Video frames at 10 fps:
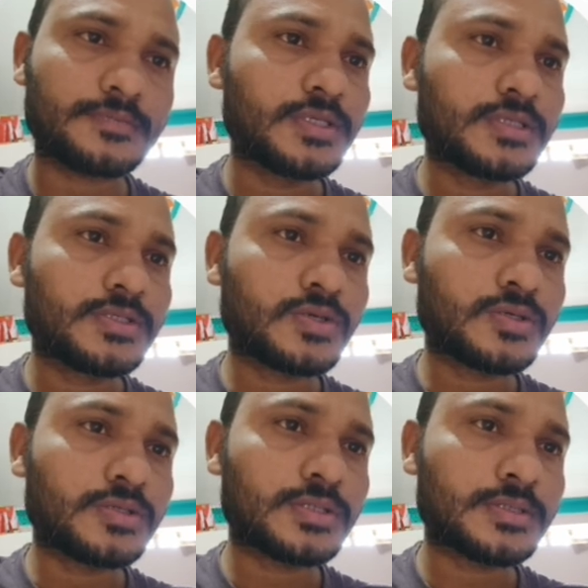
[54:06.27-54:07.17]

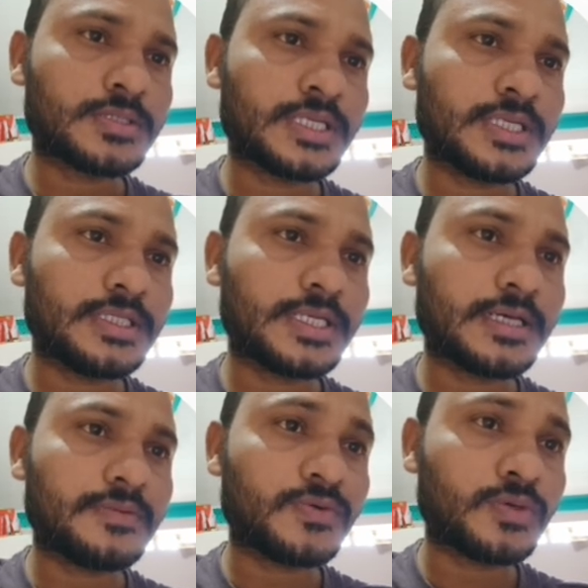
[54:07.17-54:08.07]
So generally there
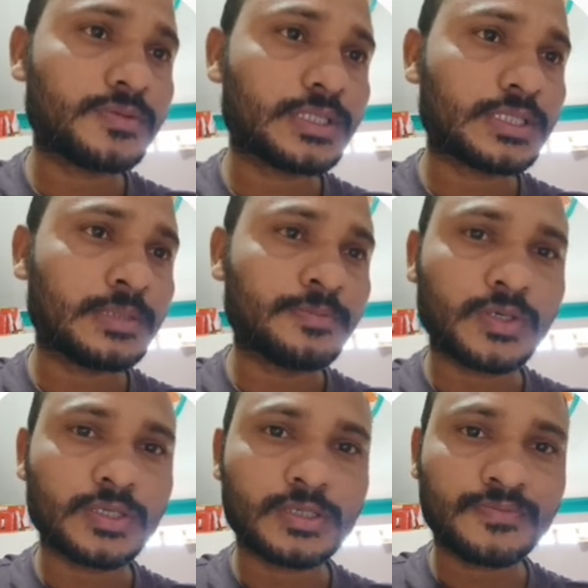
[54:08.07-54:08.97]
are four
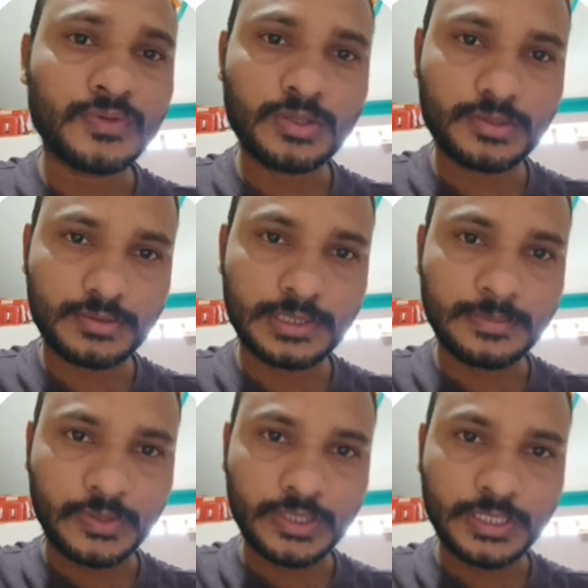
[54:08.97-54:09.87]

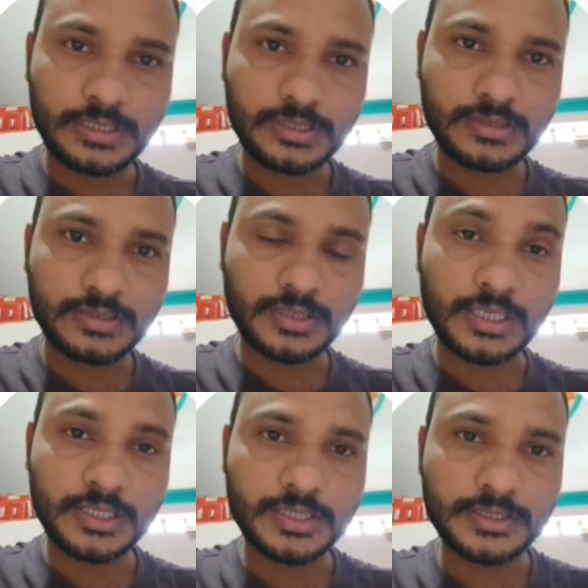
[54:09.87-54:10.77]
important
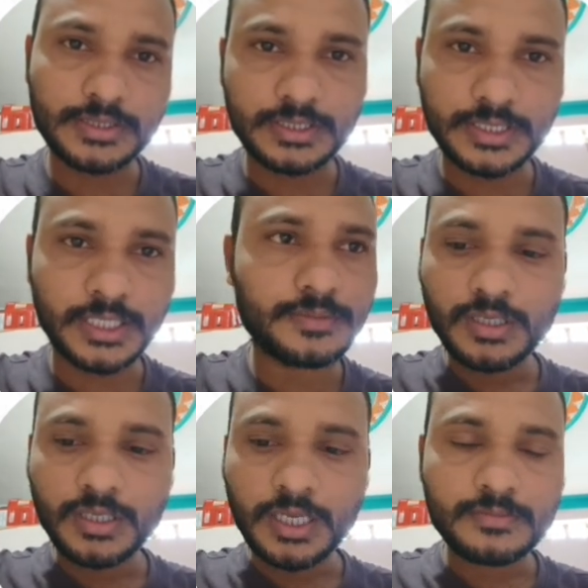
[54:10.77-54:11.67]
organelles in cell,
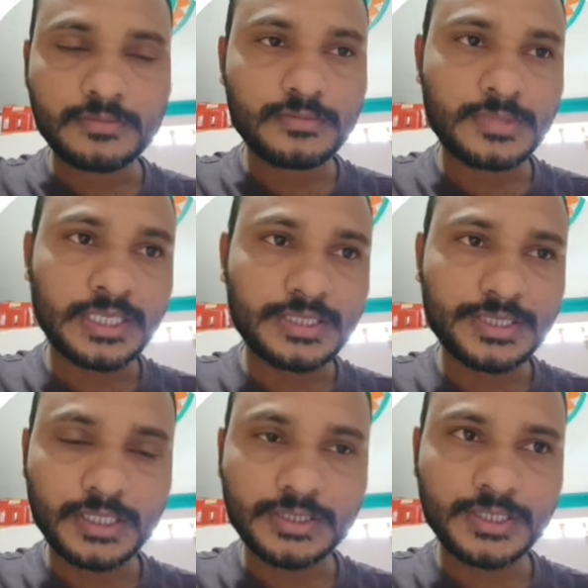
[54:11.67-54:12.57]
and their
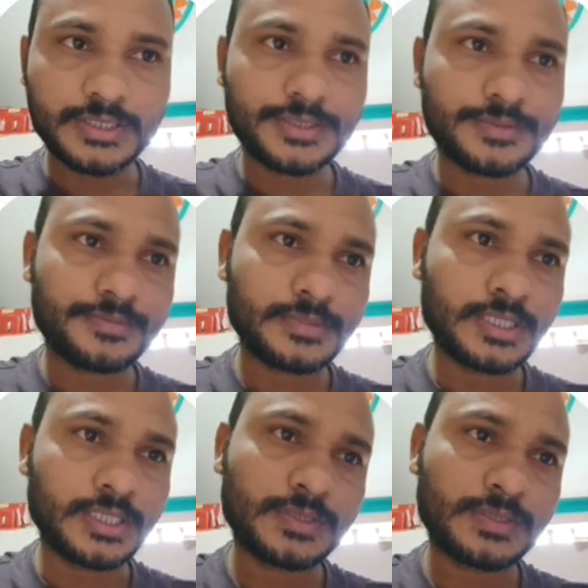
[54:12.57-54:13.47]
structures
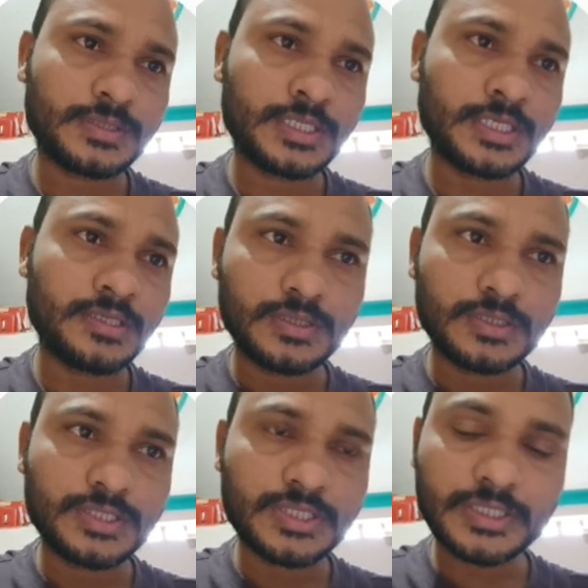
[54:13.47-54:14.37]
here, their
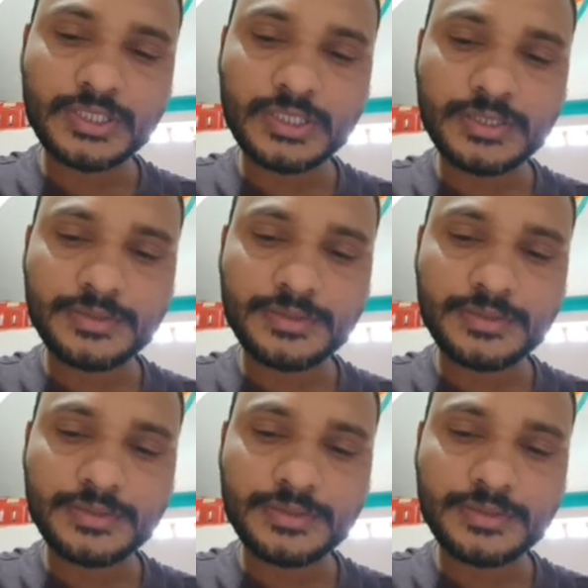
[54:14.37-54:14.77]
structures